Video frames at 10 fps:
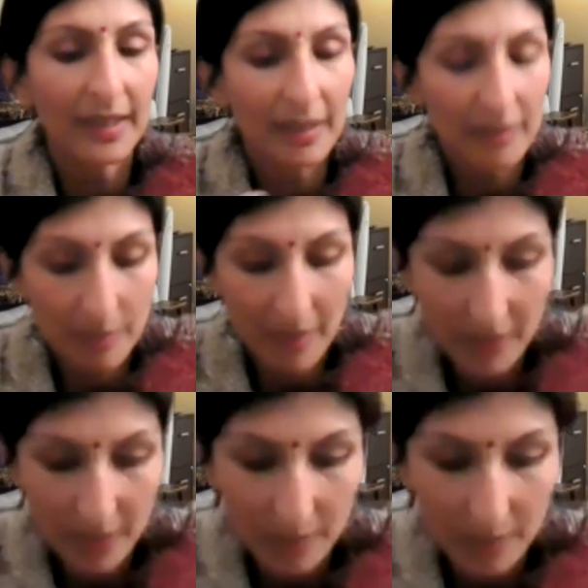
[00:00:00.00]
hear
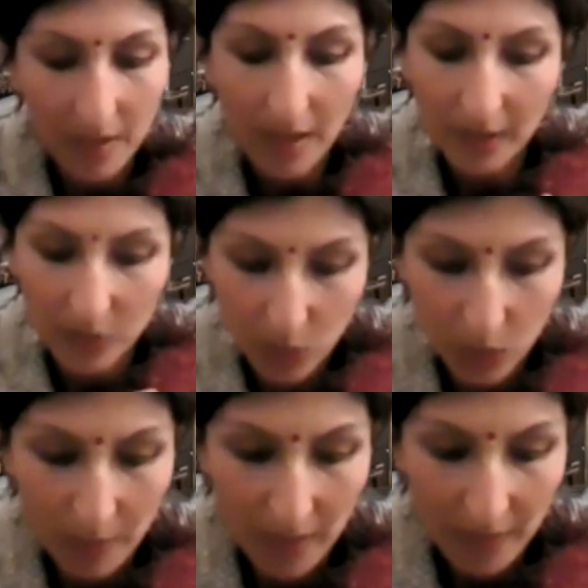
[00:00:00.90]
about them and
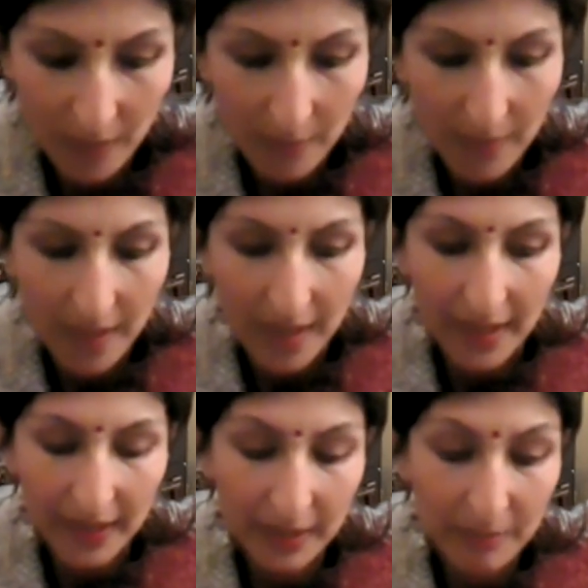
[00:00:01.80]
talk about them,
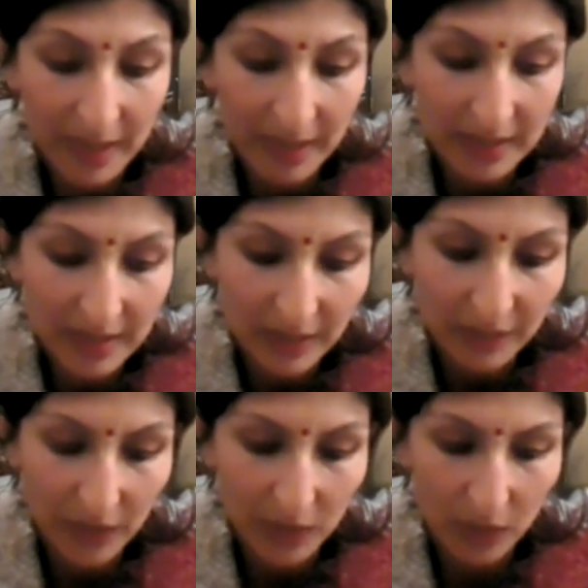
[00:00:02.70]
it can make it
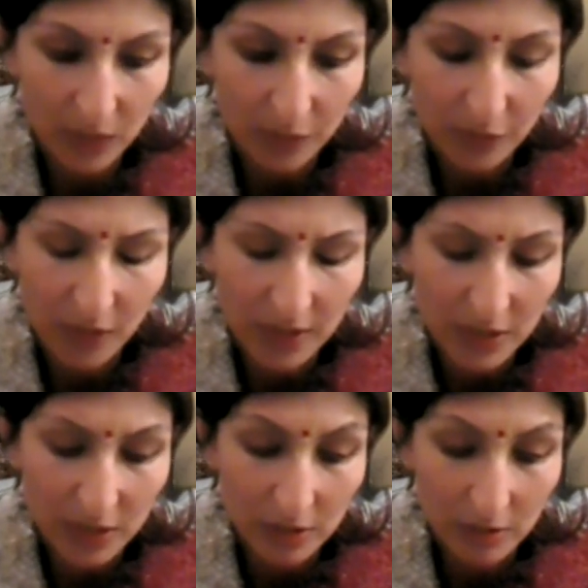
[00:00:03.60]
difficult for us
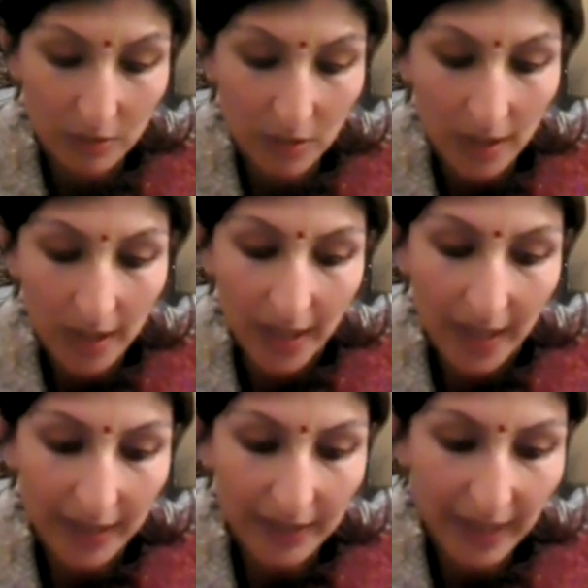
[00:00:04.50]
to
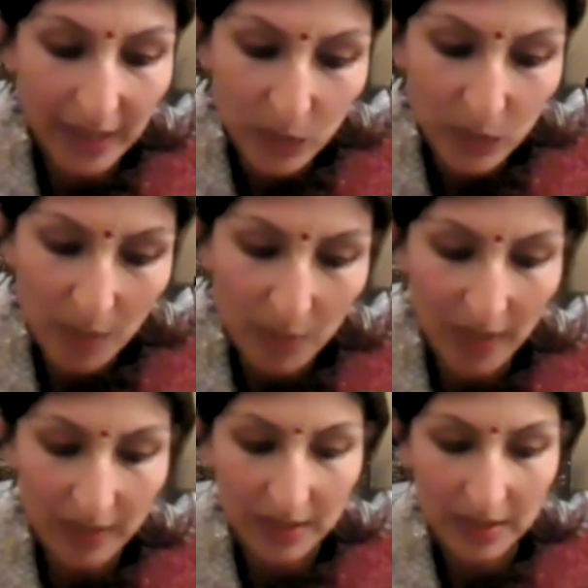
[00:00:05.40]
engage with our
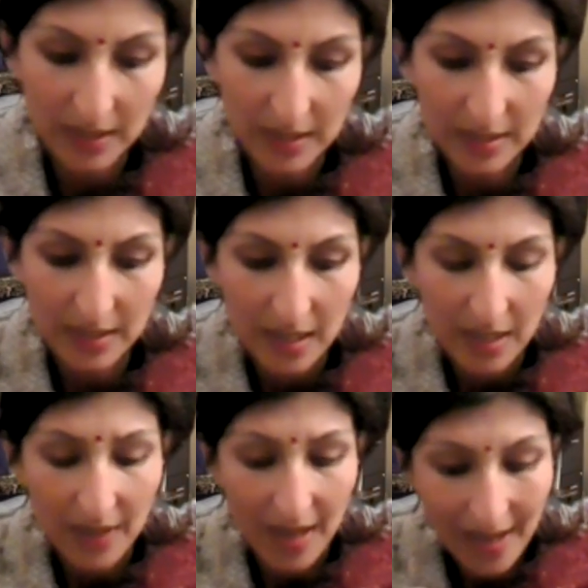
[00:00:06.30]
practices
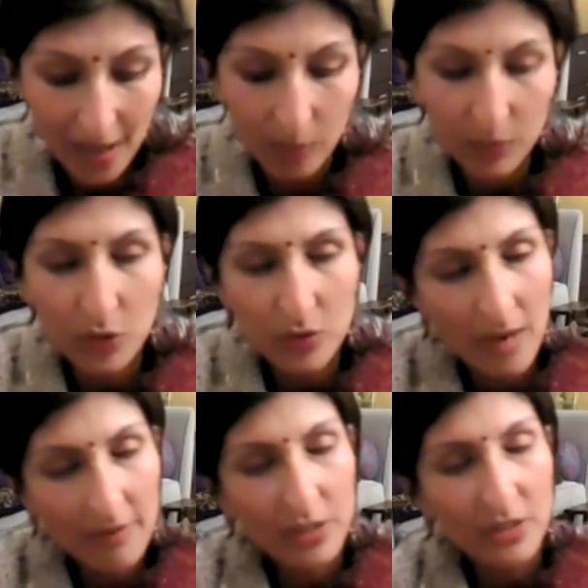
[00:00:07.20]
that help to
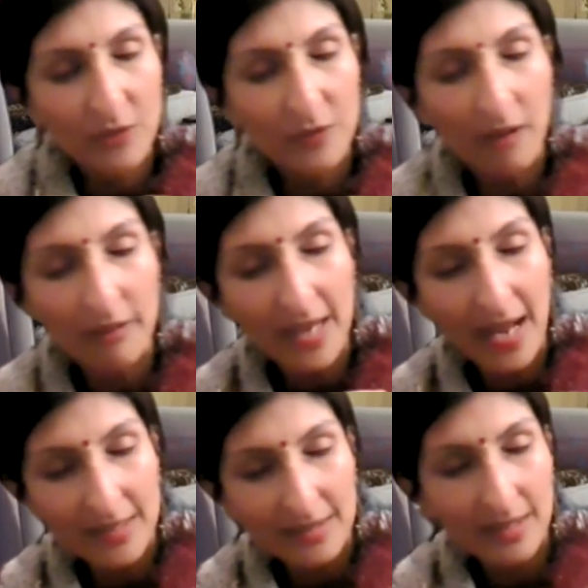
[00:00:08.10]
nourish the very
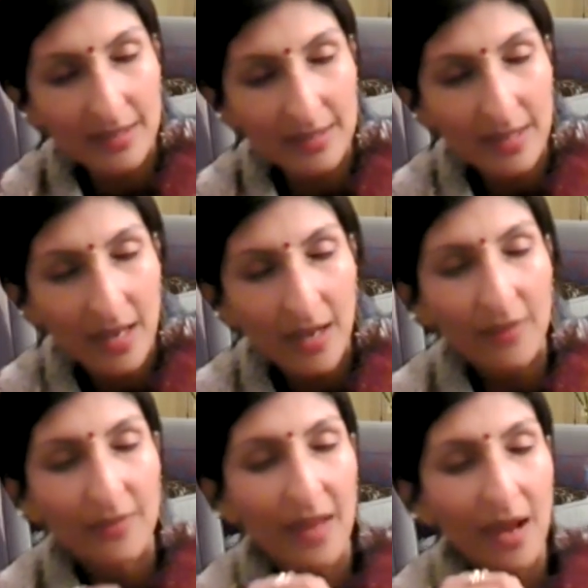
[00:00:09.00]
essence
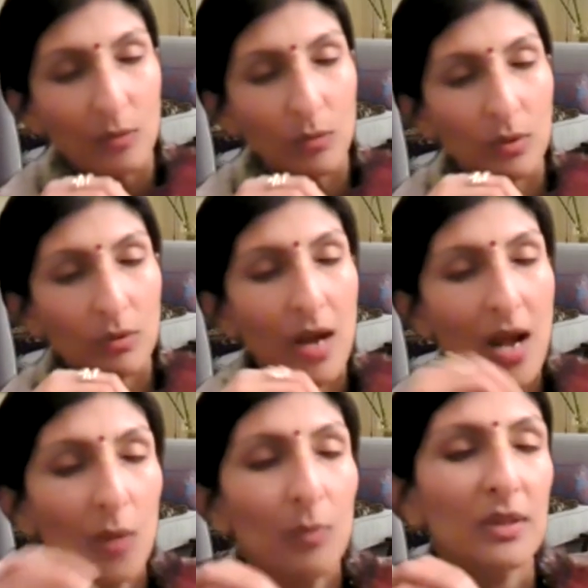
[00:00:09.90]
that will
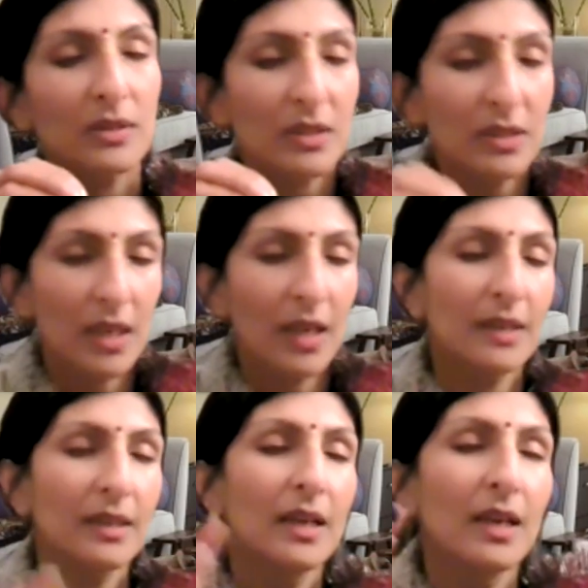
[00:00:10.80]
help us to
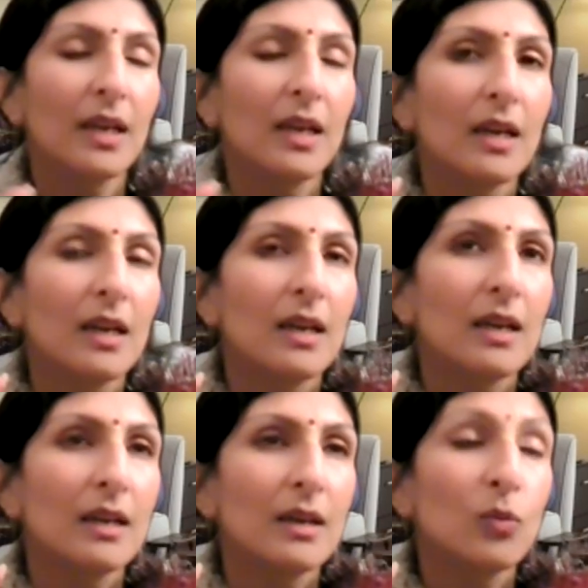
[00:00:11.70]
turn
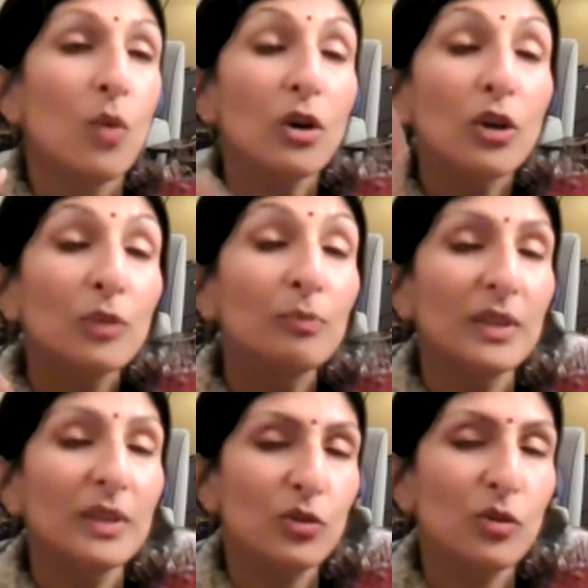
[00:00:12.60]
what could be
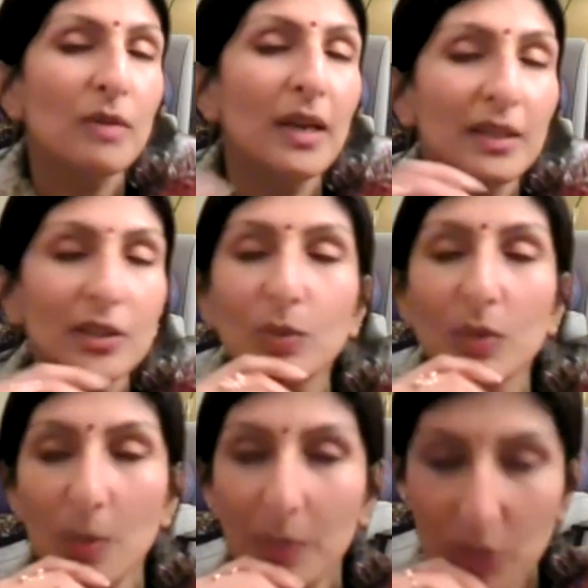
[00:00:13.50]
a trauma into
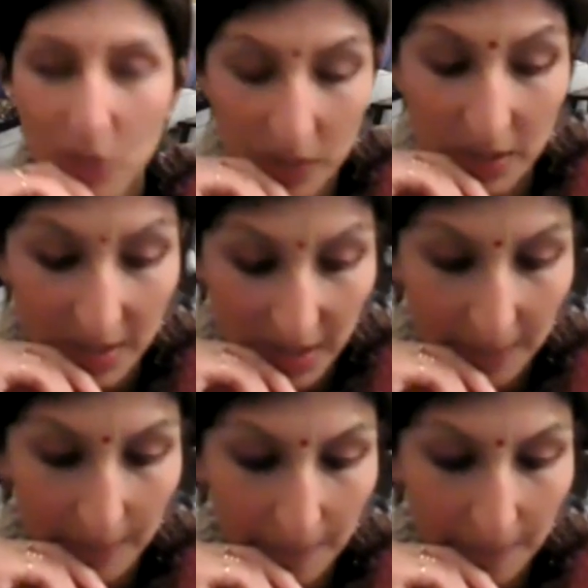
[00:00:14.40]
an opportunity.